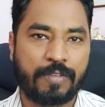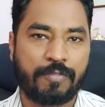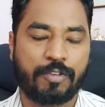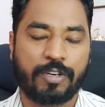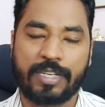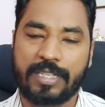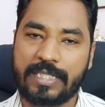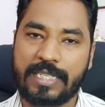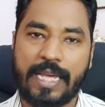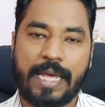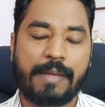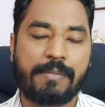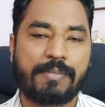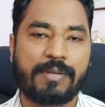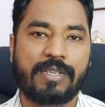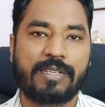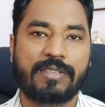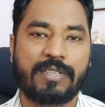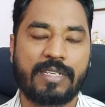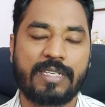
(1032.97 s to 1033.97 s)
For
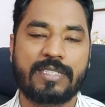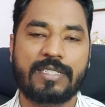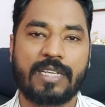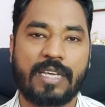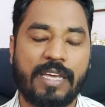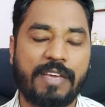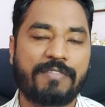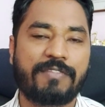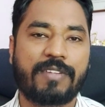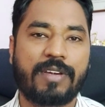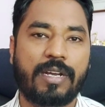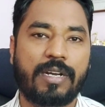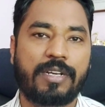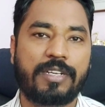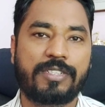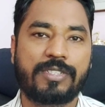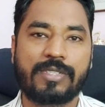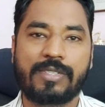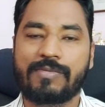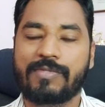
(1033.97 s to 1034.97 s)
example, there's the if
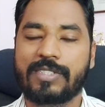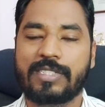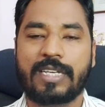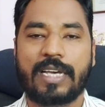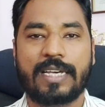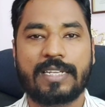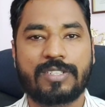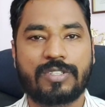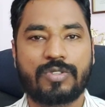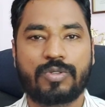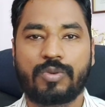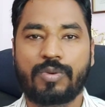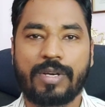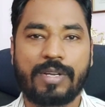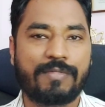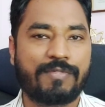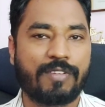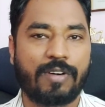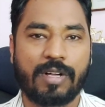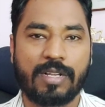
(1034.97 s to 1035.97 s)
condition which has true
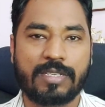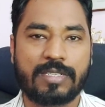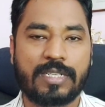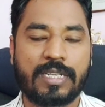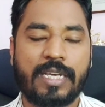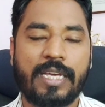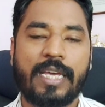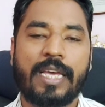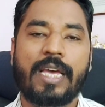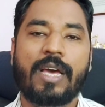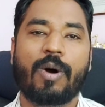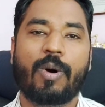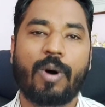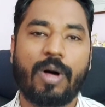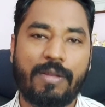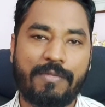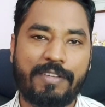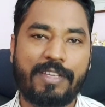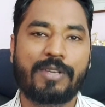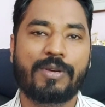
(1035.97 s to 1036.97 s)
and false.
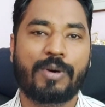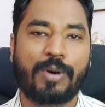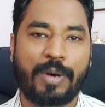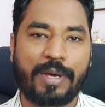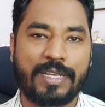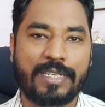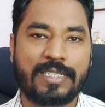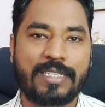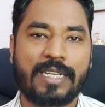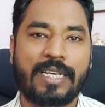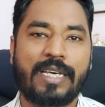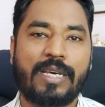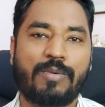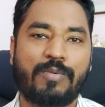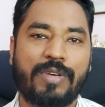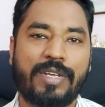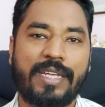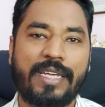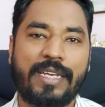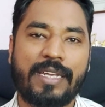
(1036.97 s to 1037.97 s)
All we know is
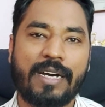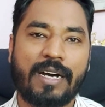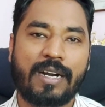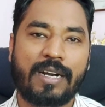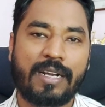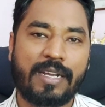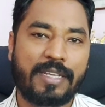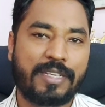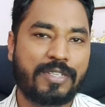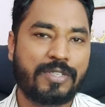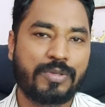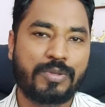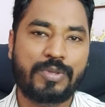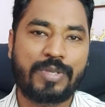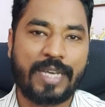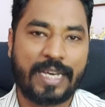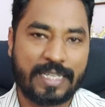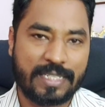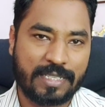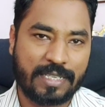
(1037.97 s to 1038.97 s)
we need hardly 2
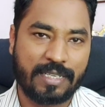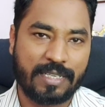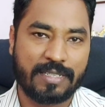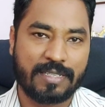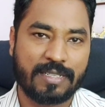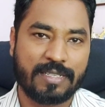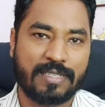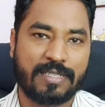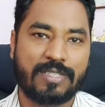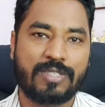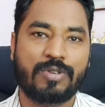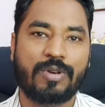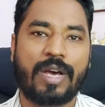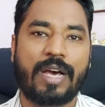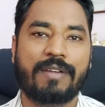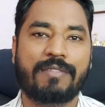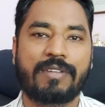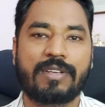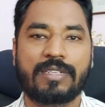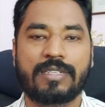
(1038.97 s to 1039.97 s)
test cases to
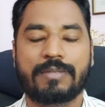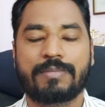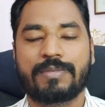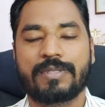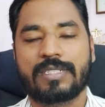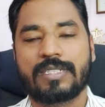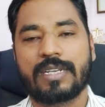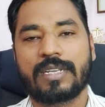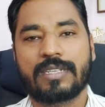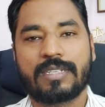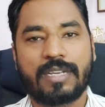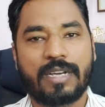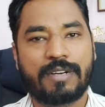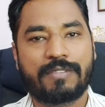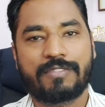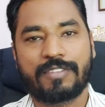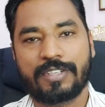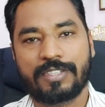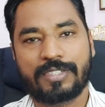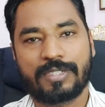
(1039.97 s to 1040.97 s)
have 100%
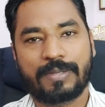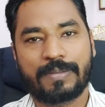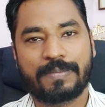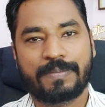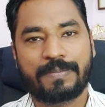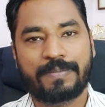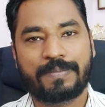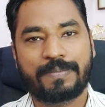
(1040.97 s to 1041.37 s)
coverage,